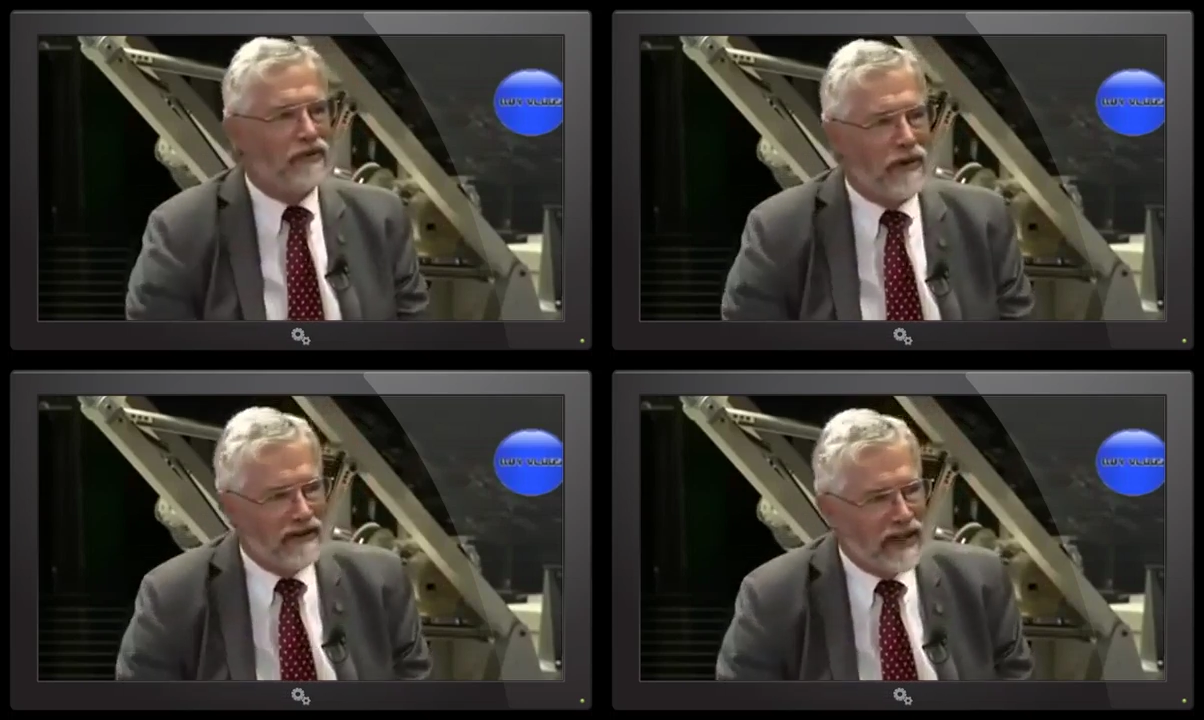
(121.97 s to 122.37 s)

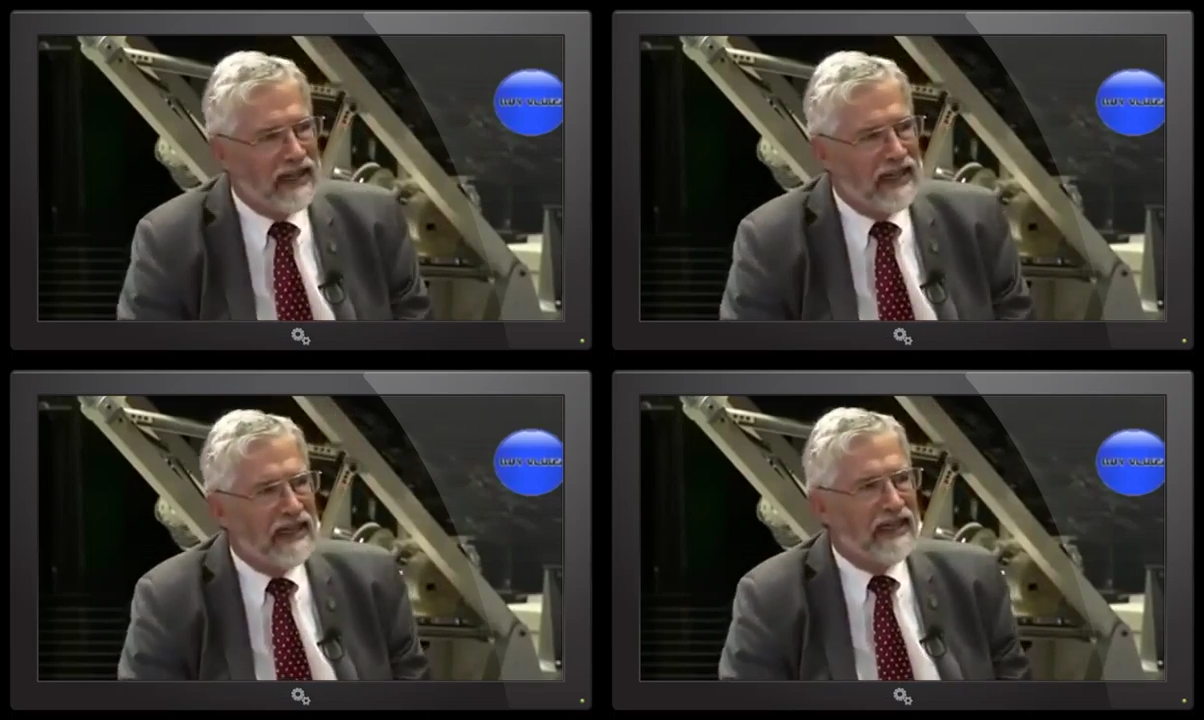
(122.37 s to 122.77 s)
out of moon's
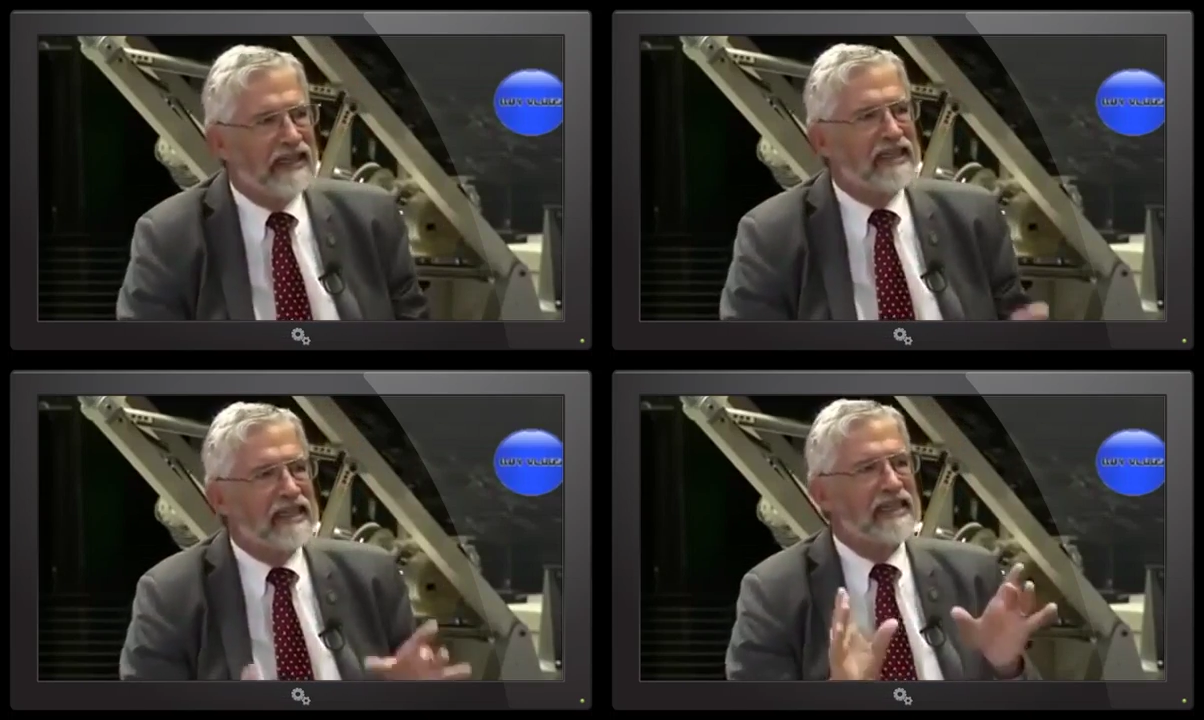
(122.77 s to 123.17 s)
gravity.
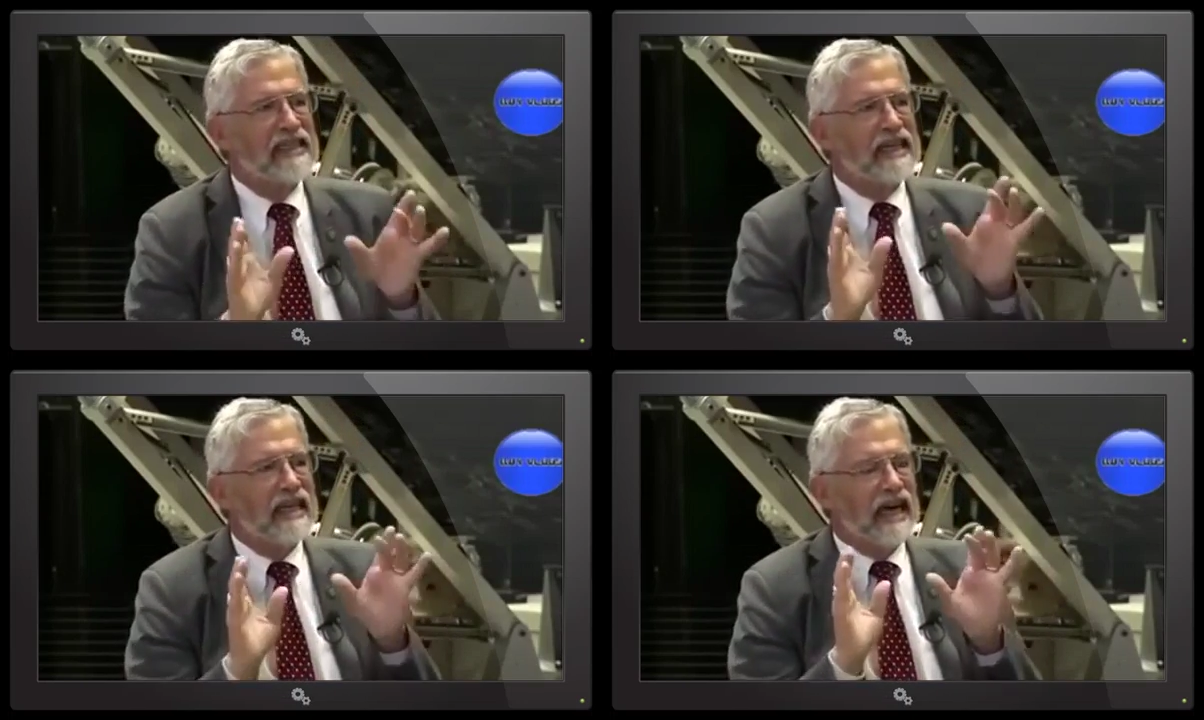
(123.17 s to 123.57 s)

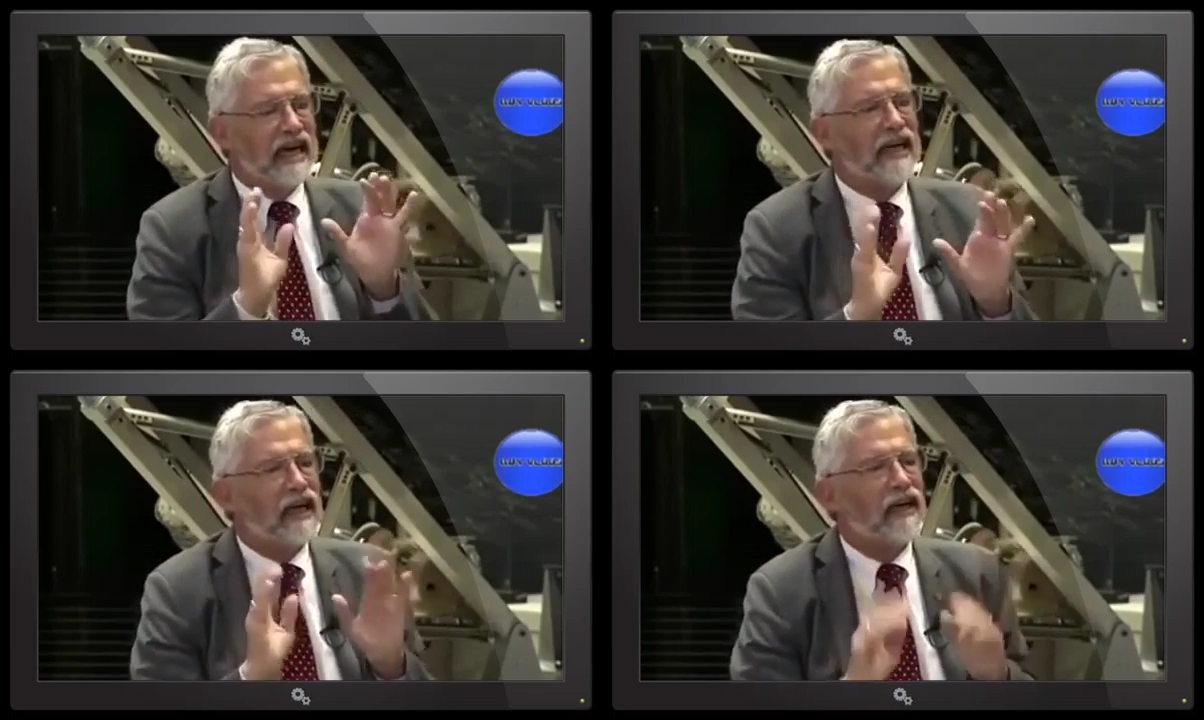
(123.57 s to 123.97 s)
This
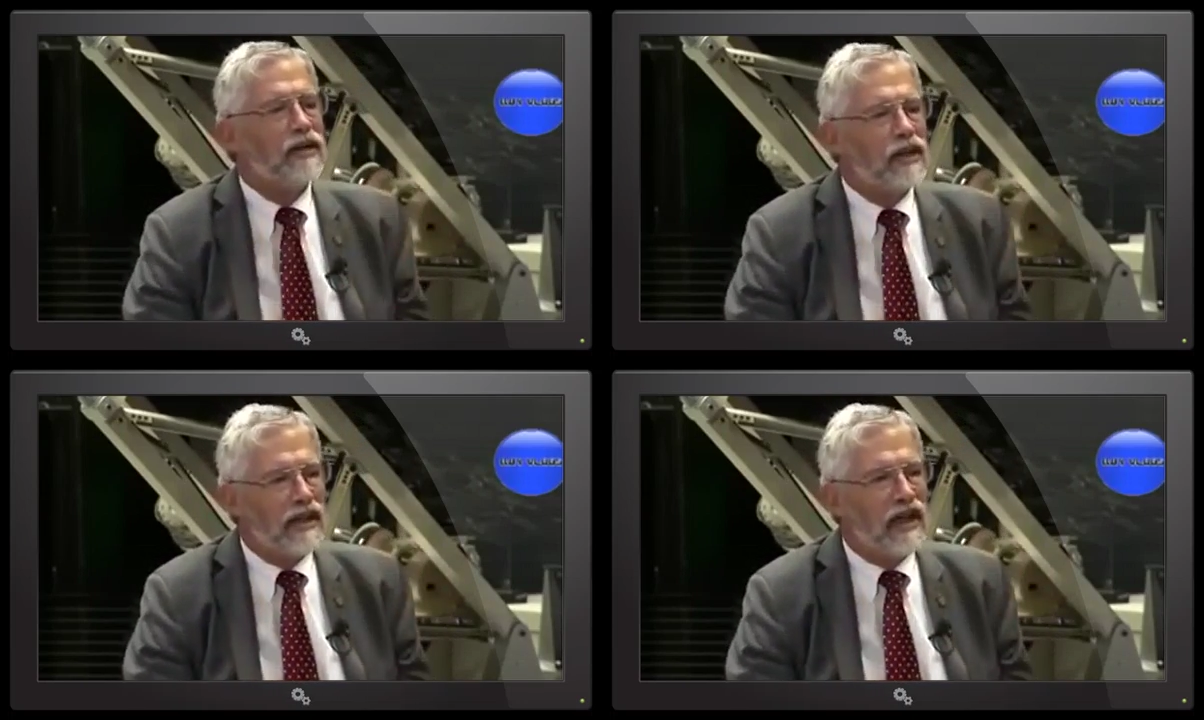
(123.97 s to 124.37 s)
is a
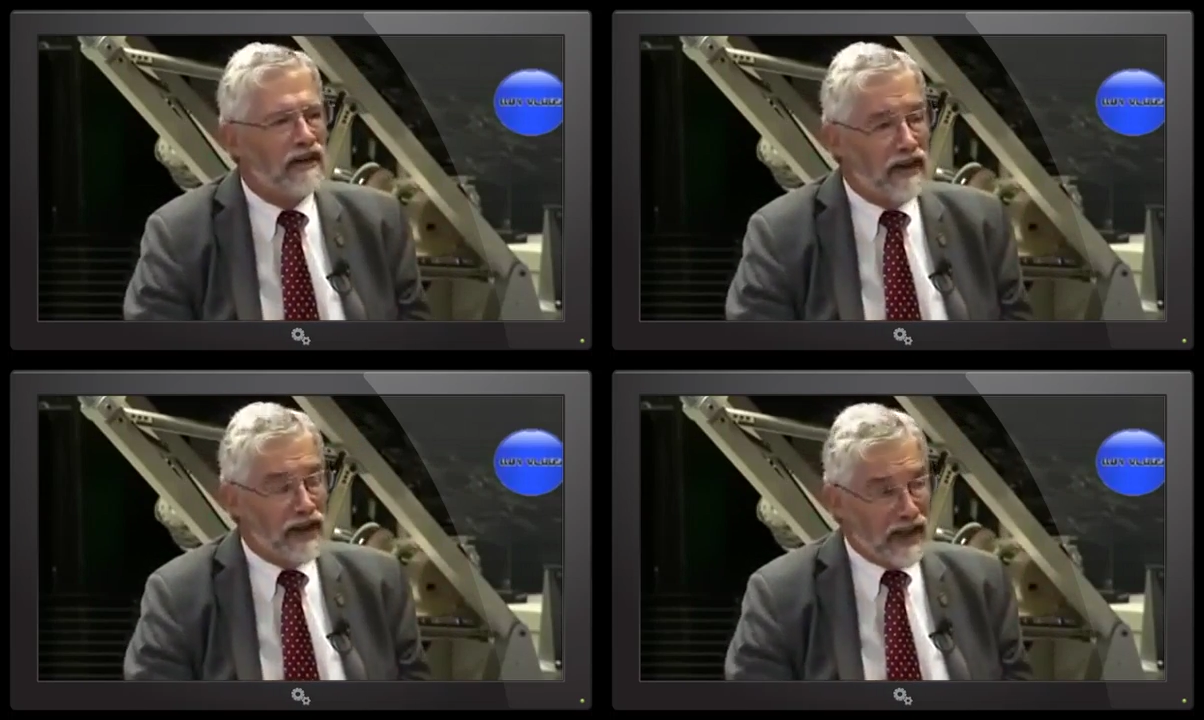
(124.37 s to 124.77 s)

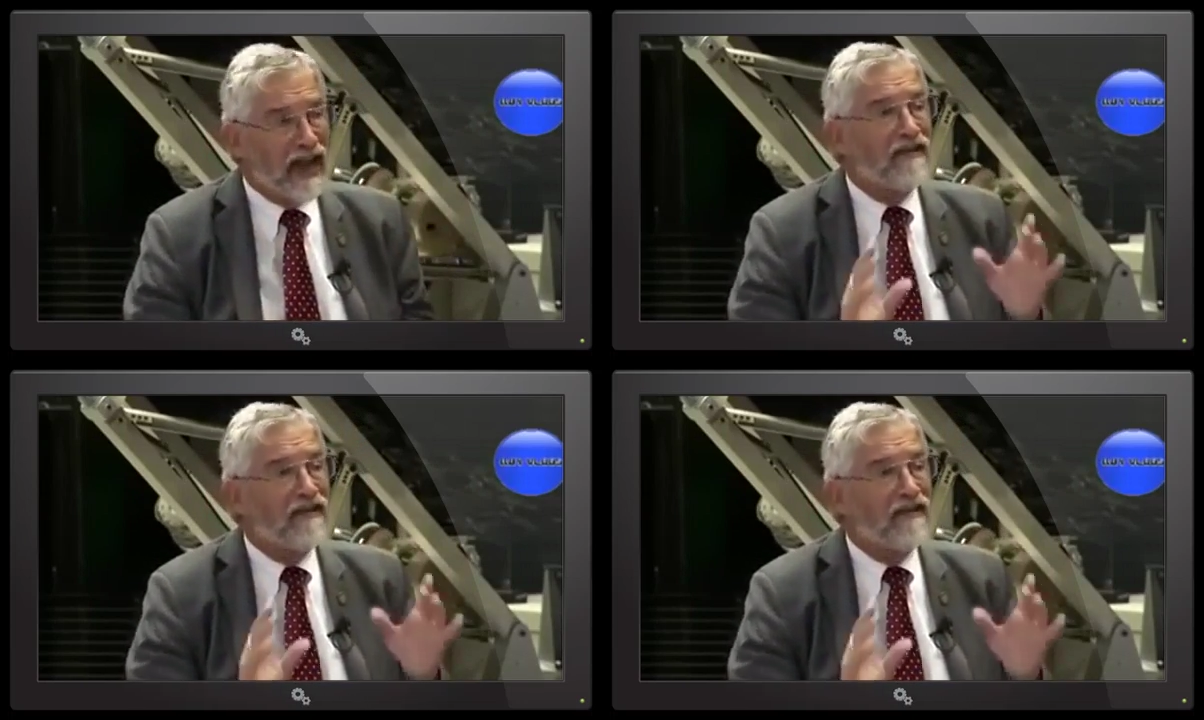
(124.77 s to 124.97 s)
conclusion of,